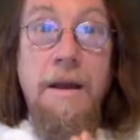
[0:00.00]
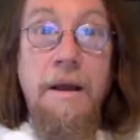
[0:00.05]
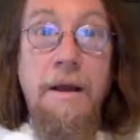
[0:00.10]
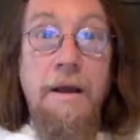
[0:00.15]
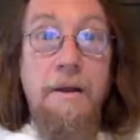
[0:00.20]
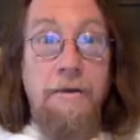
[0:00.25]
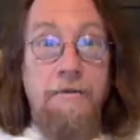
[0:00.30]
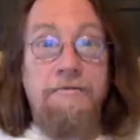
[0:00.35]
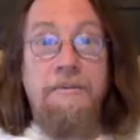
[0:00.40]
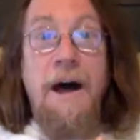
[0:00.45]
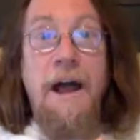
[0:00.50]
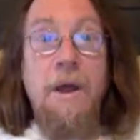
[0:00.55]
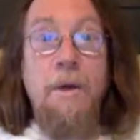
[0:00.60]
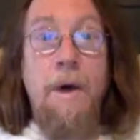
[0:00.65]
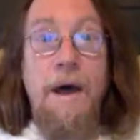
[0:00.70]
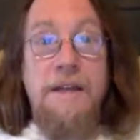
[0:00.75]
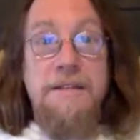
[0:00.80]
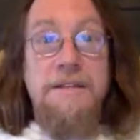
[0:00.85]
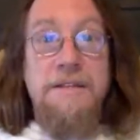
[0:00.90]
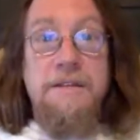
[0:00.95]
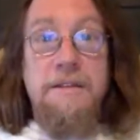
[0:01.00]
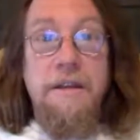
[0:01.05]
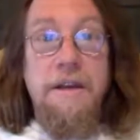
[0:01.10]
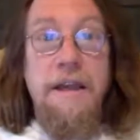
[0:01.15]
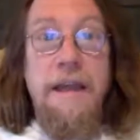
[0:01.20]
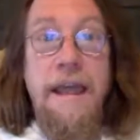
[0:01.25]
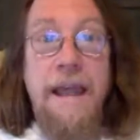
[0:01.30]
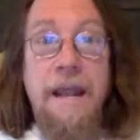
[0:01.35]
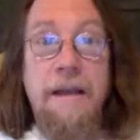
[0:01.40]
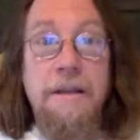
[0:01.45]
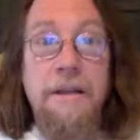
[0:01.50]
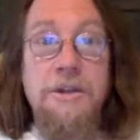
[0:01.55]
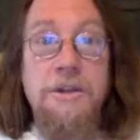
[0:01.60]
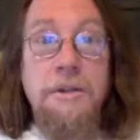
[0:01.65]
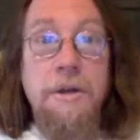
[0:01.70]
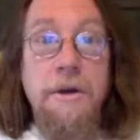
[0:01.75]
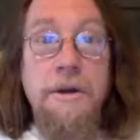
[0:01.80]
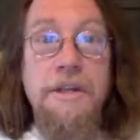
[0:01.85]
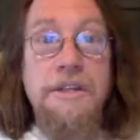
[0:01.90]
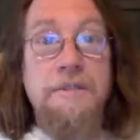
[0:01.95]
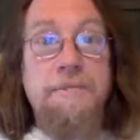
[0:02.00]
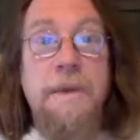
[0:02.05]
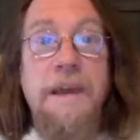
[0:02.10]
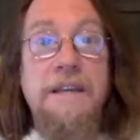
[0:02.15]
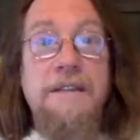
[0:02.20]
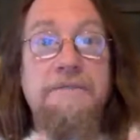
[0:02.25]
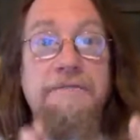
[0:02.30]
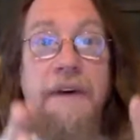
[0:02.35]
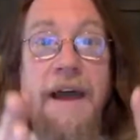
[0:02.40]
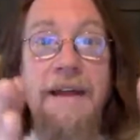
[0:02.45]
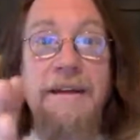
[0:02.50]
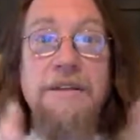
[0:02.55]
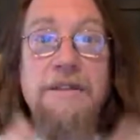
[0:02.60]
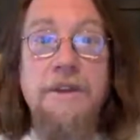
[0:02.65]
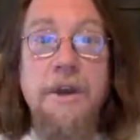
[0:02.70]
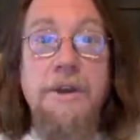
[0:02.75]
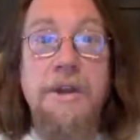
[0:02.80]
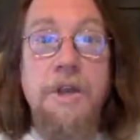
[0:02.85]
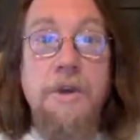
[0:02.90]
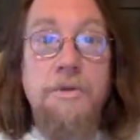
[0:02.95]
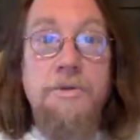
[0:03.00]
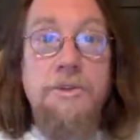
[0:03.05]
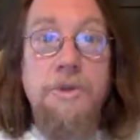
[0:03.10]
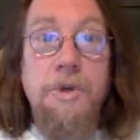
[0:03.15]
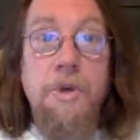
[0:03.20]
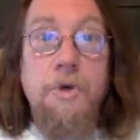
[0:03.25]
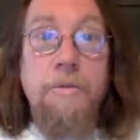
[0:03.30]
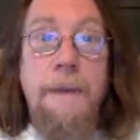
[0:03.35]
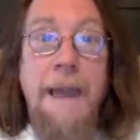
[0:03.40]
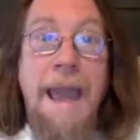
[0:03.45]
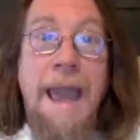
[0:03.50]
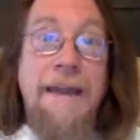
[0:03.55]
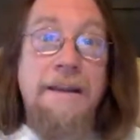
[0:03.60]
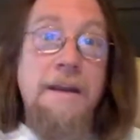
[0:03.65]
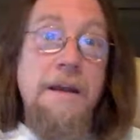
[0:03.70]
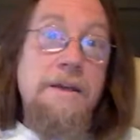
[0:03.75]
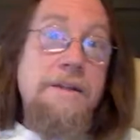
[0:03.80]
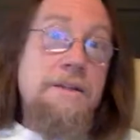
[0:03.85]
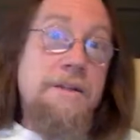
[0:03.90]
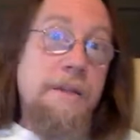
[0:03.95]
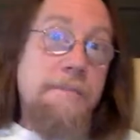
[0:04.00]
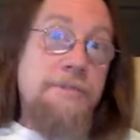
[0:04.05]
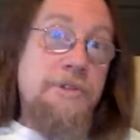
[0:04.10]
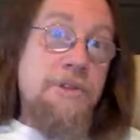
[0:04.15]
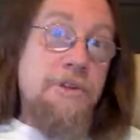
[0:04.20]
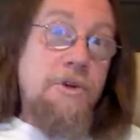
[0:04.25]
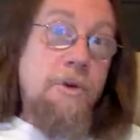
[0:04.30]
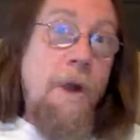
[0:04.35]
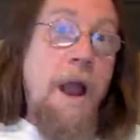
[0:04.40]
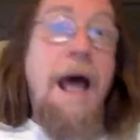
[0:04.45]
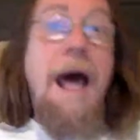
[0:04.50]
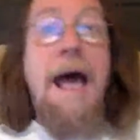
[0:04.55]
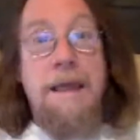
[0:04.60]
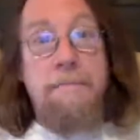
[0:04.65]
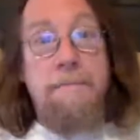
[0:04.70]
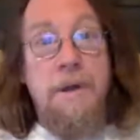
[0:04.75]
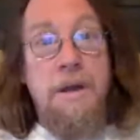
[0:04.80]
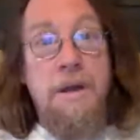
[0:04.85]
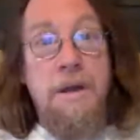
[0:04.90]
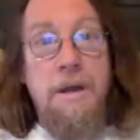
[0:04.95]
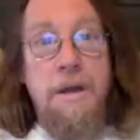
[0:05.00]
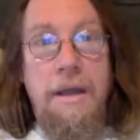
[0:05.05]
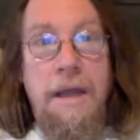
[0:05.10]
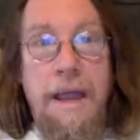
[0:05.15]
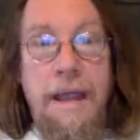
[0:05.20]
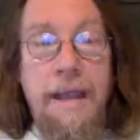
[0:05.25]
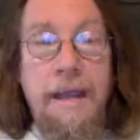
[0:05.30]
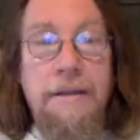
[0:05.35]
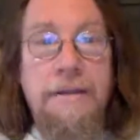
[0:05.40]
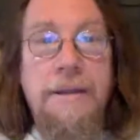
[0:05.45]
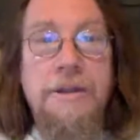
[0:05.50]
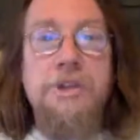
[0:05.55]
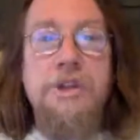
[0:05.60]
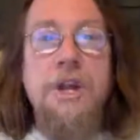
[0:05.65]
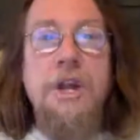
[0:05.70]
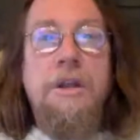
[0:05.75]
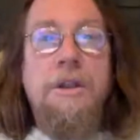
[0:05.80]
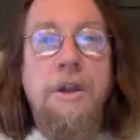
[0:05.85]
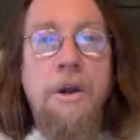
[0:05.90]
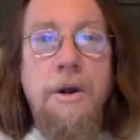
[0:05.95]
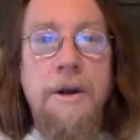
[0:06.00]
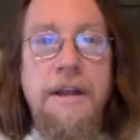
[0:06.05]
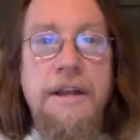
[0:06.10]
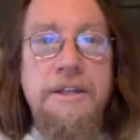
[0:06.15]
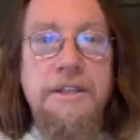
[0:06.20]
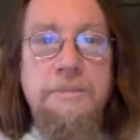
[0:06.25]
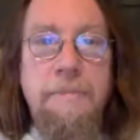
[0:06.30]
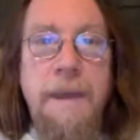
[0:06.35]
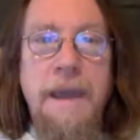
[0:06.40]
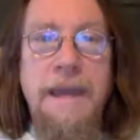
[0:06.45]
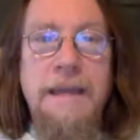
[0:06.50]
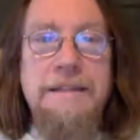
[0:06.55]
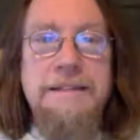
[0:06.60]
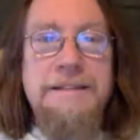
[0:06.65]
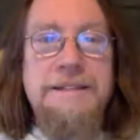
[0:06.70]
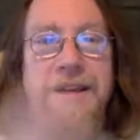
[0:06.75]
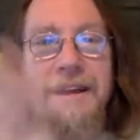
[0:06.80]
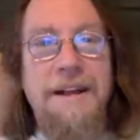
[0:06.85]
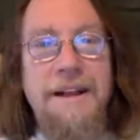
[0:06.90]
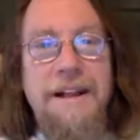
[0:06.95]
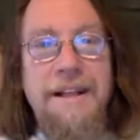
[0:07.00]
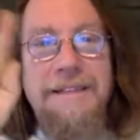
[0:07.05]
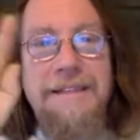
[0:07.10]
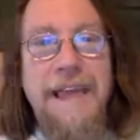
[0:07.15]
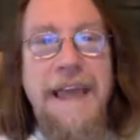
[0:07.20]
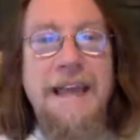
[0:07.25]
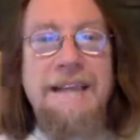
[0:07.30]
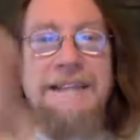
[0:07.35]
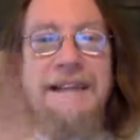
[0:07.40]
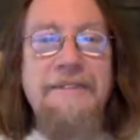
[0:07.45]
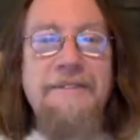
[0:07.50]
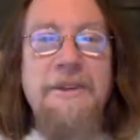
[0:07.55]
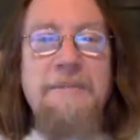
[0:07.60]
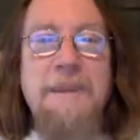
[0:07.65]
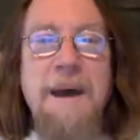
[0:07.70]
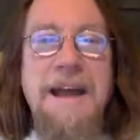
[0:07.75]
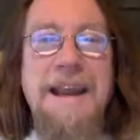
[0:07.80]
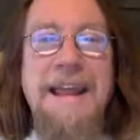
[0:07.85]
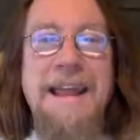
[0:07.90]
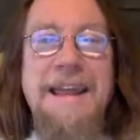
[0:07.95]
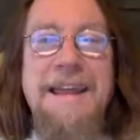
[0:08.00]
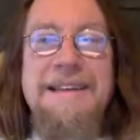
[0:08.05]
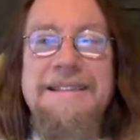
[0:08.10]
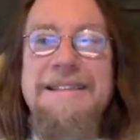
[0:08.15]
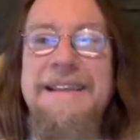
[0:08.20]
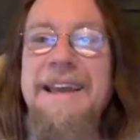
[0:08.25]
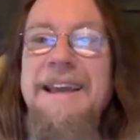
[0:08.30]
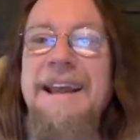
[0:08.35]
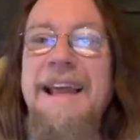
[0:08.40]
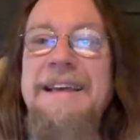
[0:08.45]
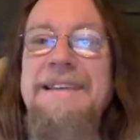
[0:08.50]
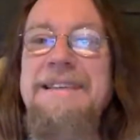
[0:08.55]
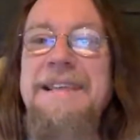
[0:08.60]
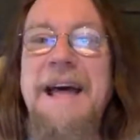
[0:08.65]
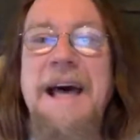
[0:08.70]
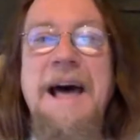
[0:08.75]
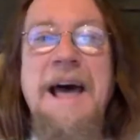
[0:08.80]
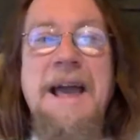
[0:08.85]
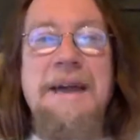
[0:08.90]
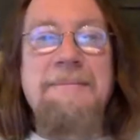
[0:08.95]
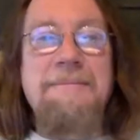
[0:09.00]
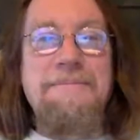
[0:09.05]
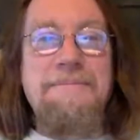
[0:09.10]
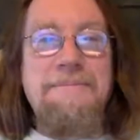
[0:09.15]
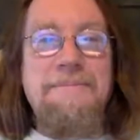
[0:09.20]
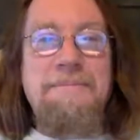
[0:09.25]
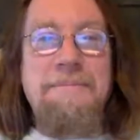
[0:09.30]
follow us, English Learning Space. Find us on YouTube and subscribe, English Learning Space. Thanks, everybody. See you next time.